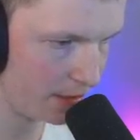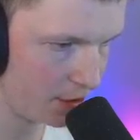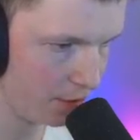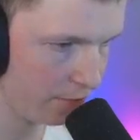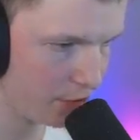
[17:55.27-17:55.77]

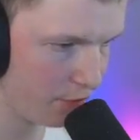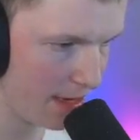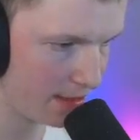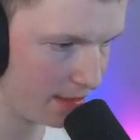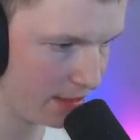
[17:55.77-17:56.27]
do
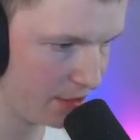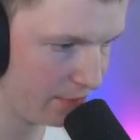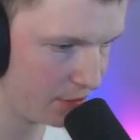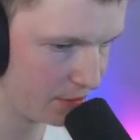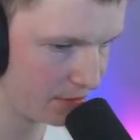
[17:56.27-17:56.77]
retract, as
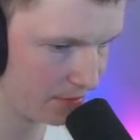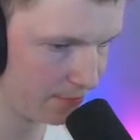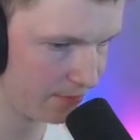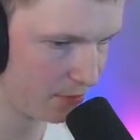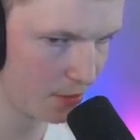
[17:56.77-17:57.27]
you've just
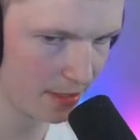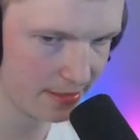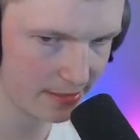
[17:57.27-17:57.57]
quickly